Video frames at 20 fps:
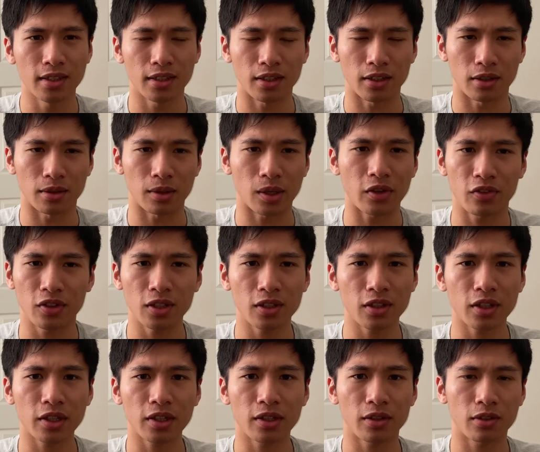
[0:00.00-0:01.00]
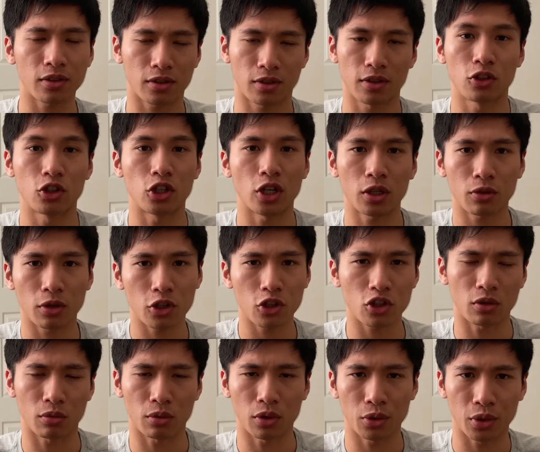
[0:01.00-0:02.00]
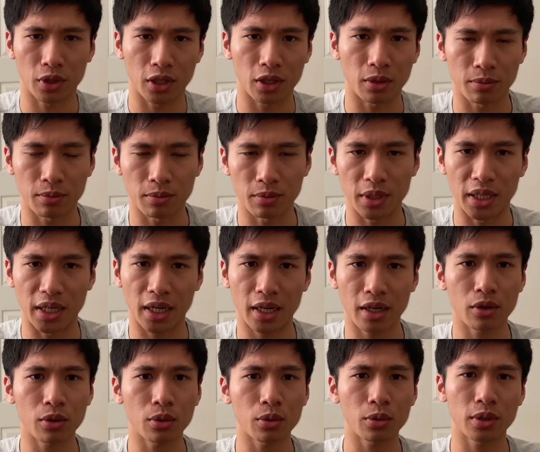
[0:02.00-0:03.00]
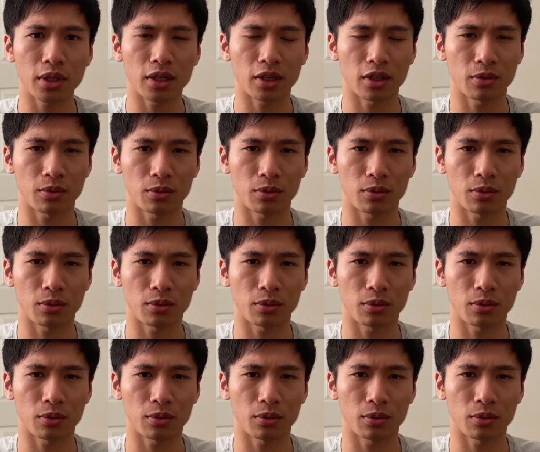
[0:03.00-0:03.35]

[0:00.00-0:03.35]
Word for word: Uh, I feel like the, the generation growing up now uh,